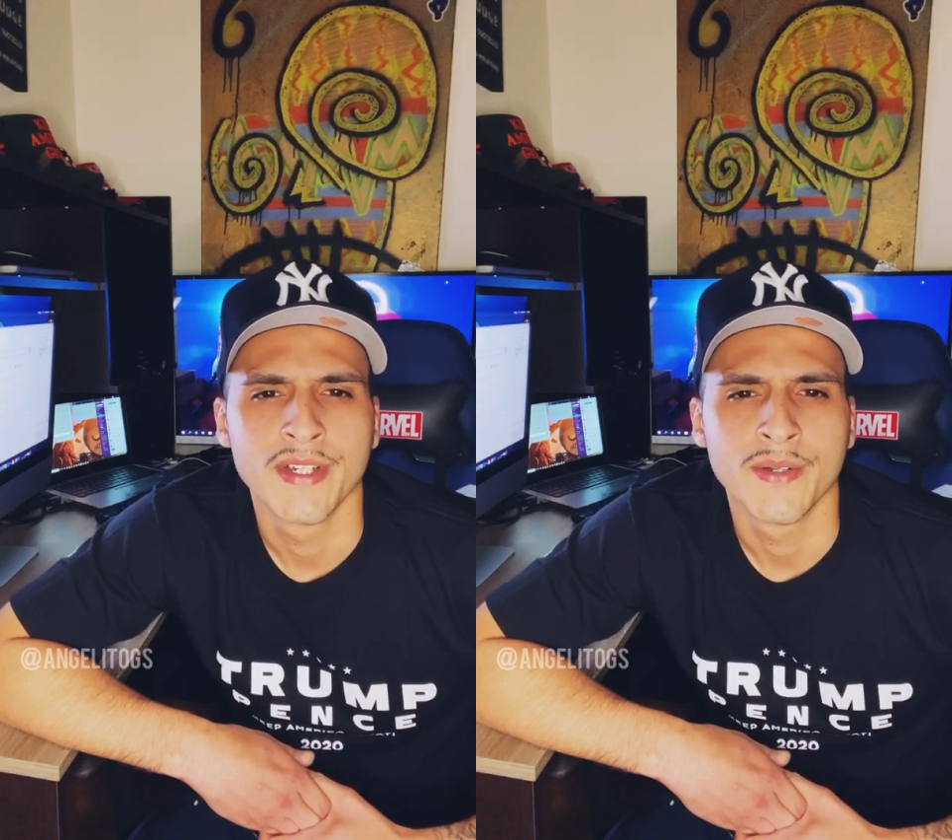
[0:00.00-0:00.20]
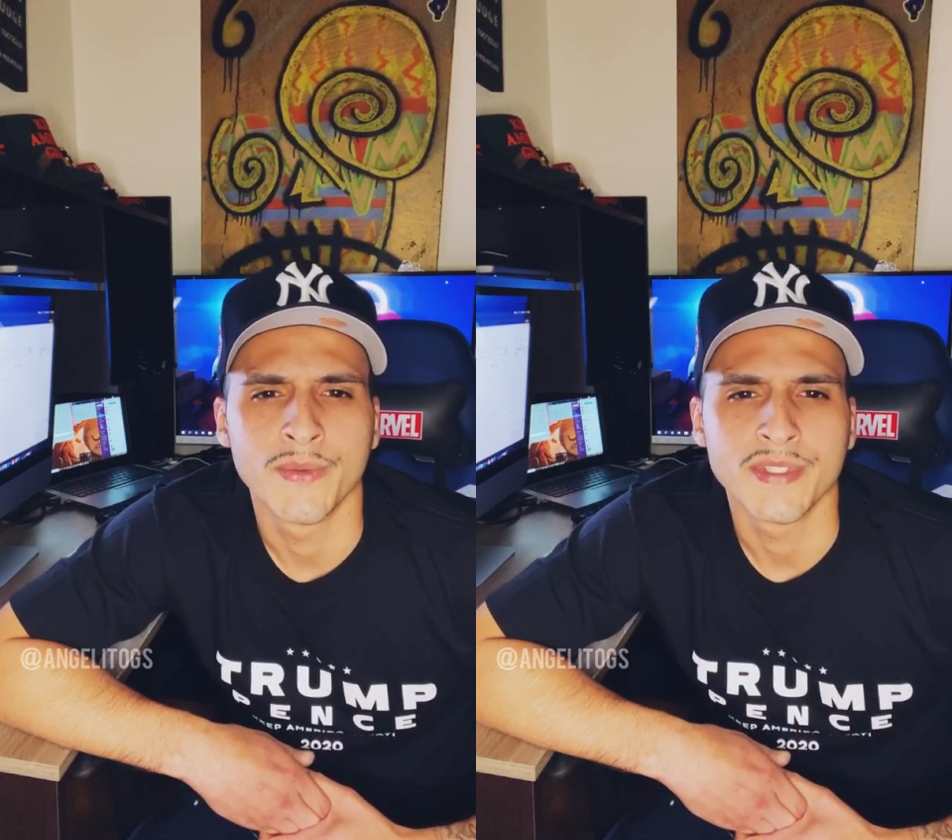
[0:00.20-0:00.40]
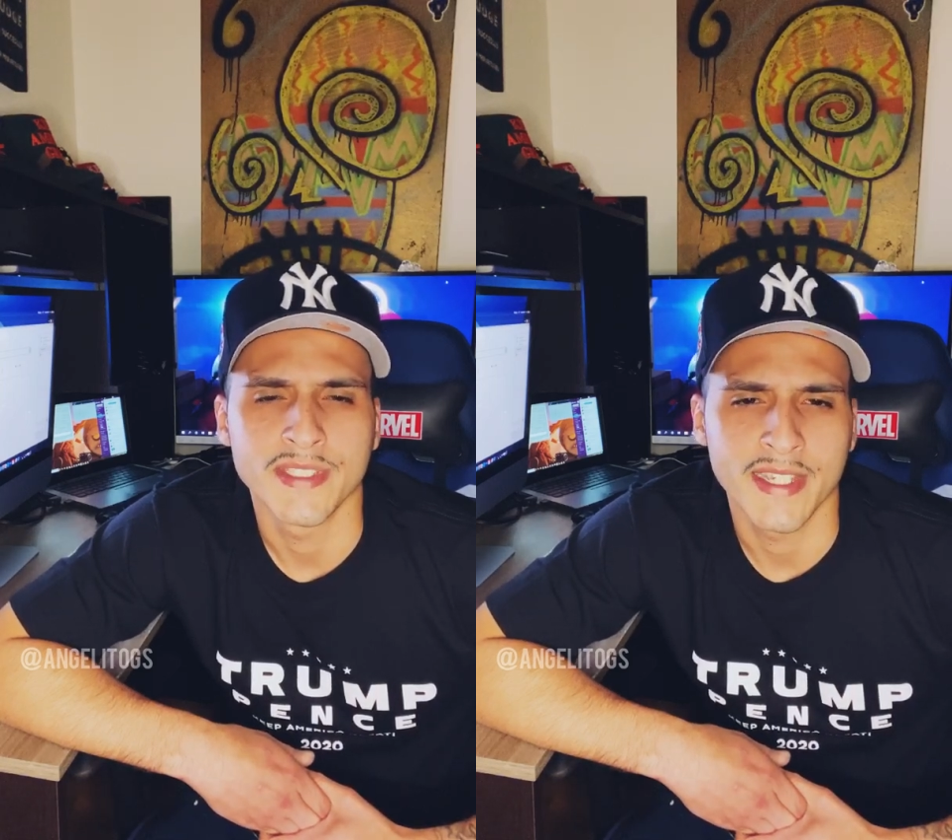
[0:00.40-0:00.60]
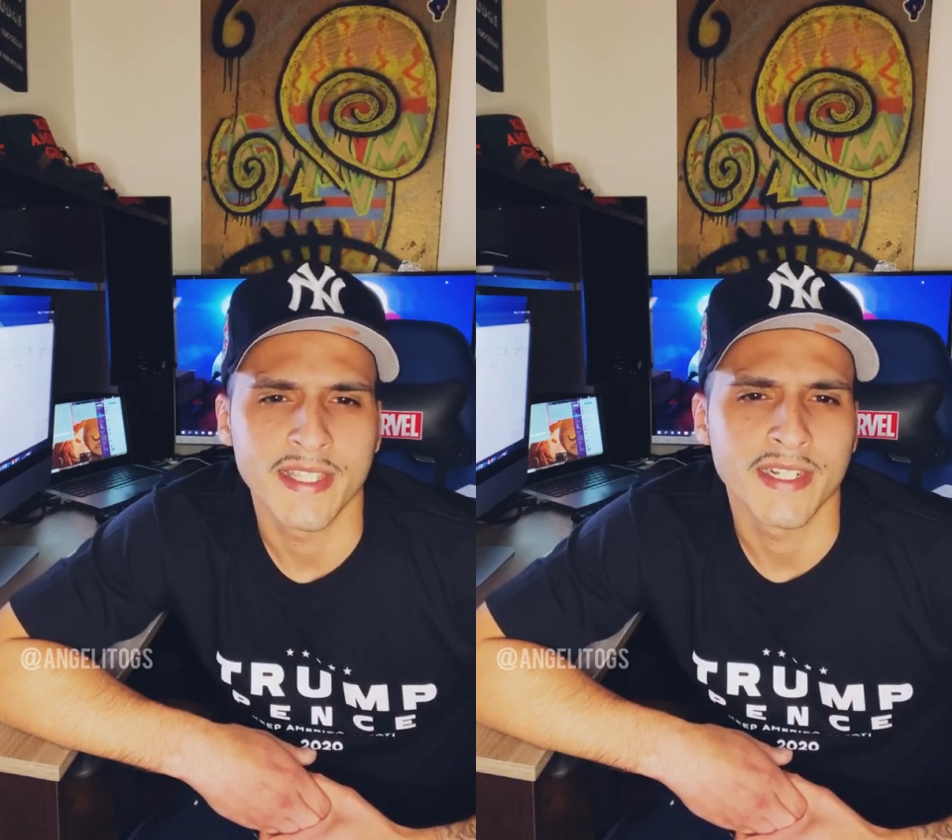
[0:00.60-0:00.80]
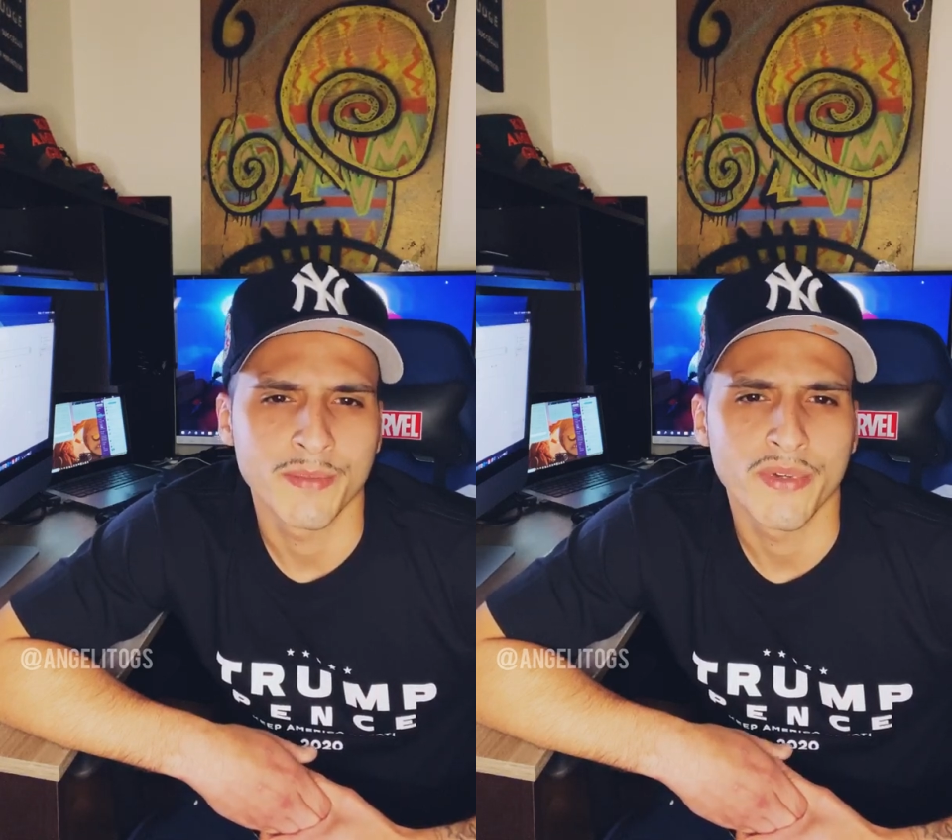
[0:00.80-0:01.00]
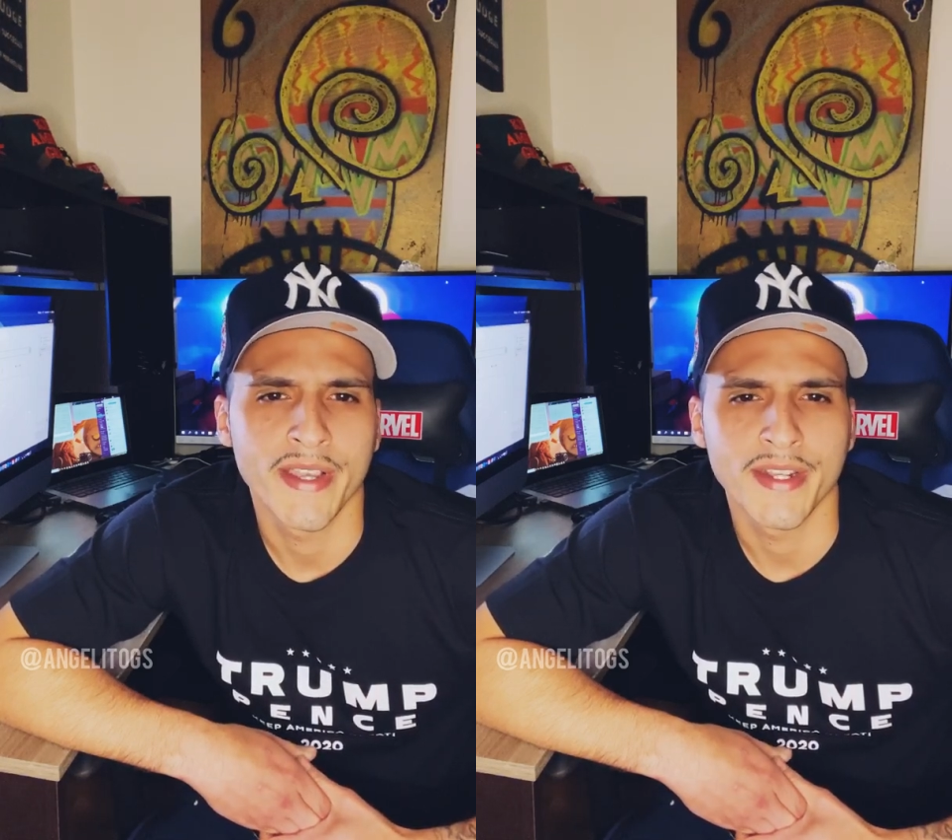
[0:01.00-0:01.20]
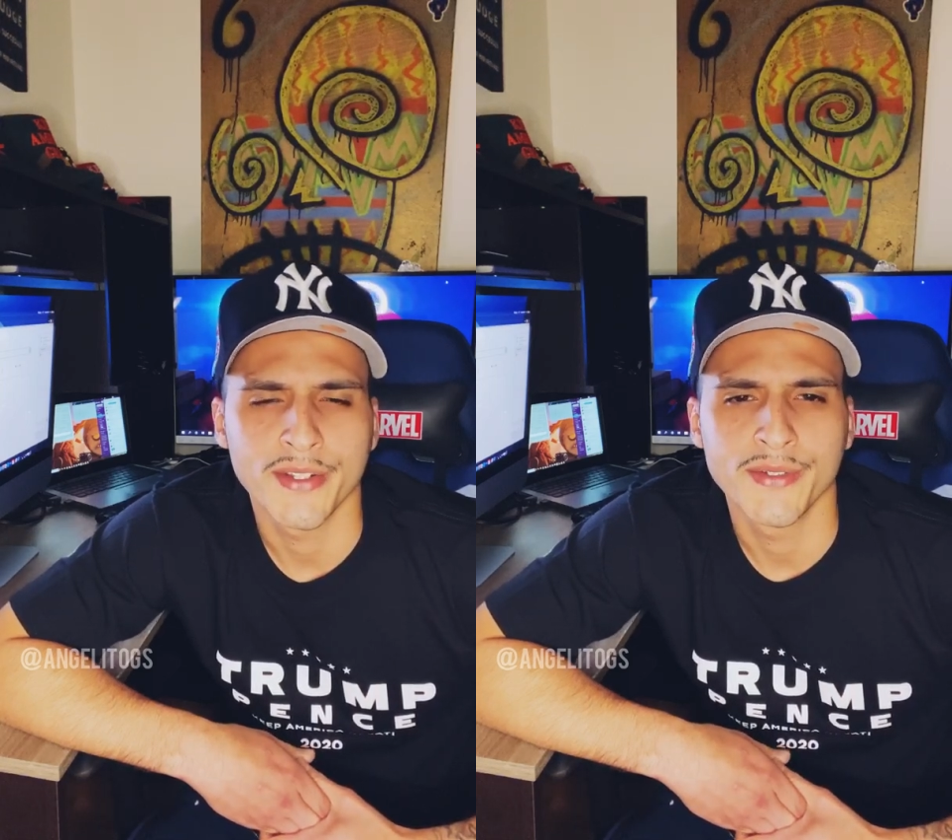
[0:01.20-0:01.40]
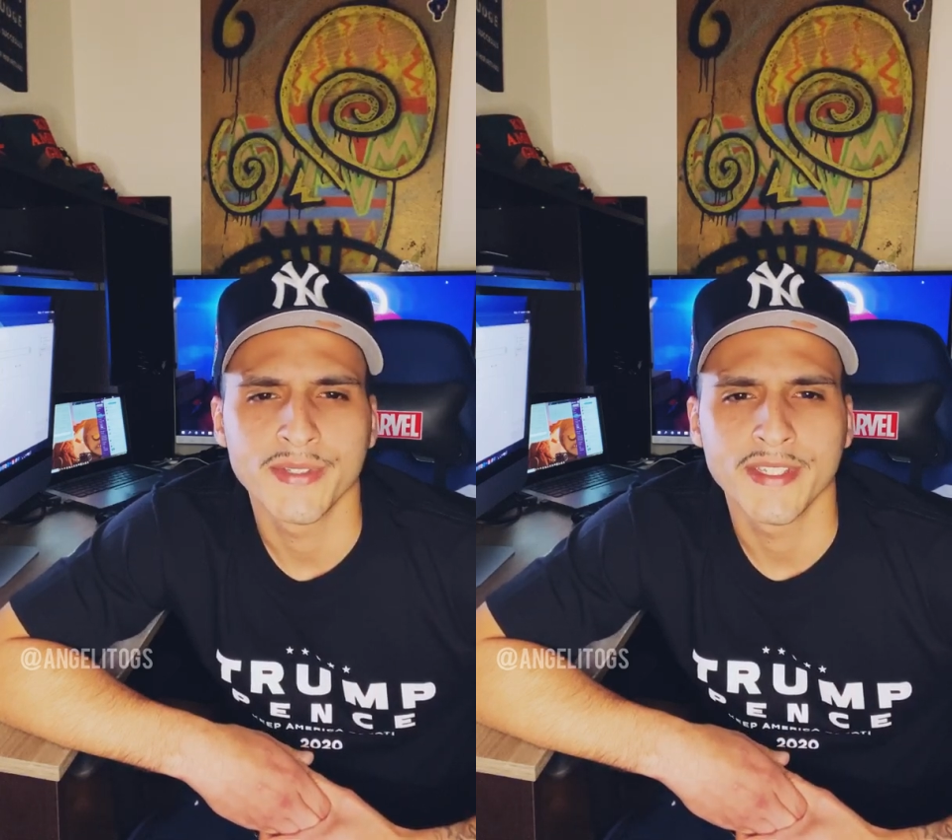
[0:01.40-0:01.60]
which is Anthony Brian
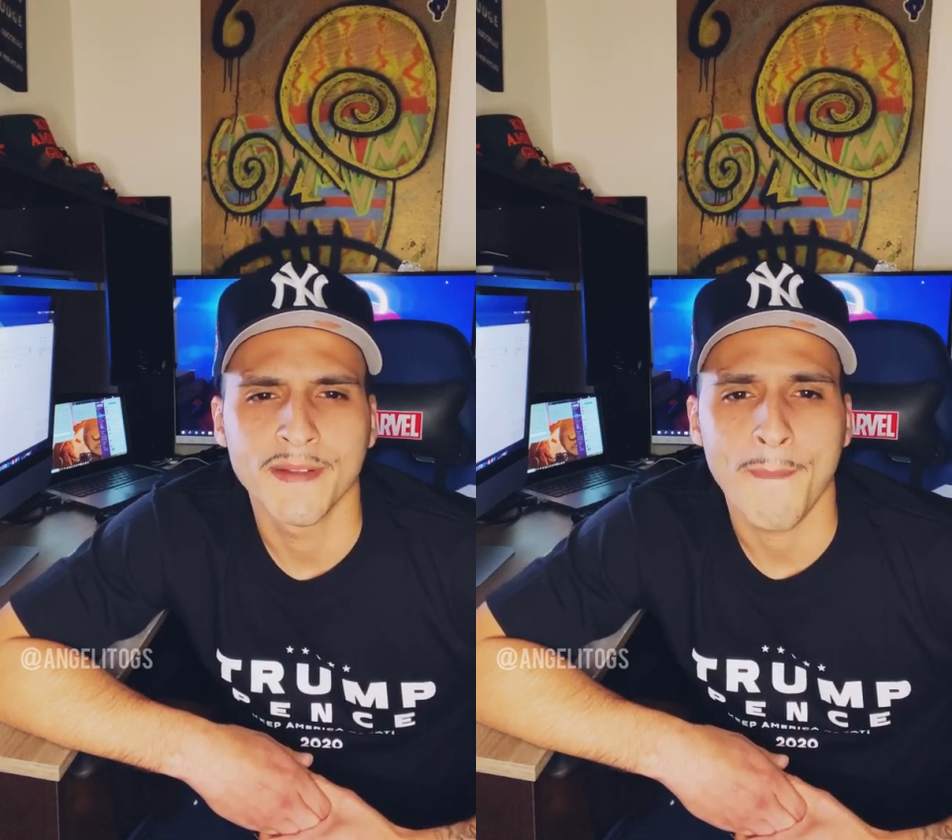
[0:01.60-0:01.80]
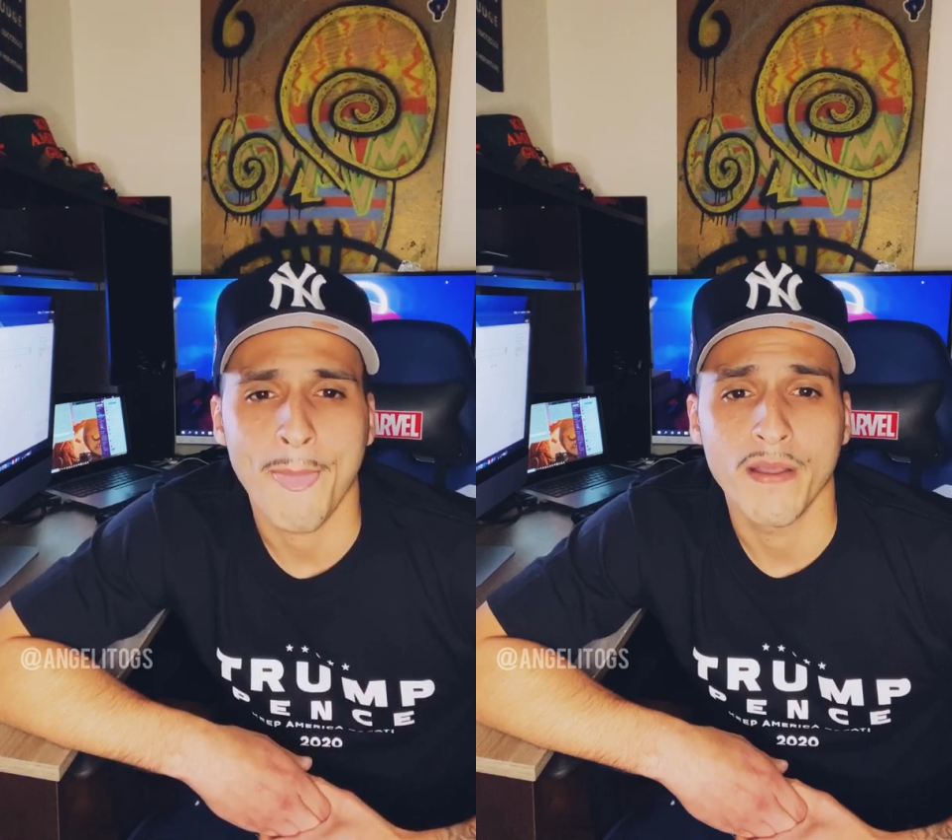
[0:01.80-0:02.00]
Logan.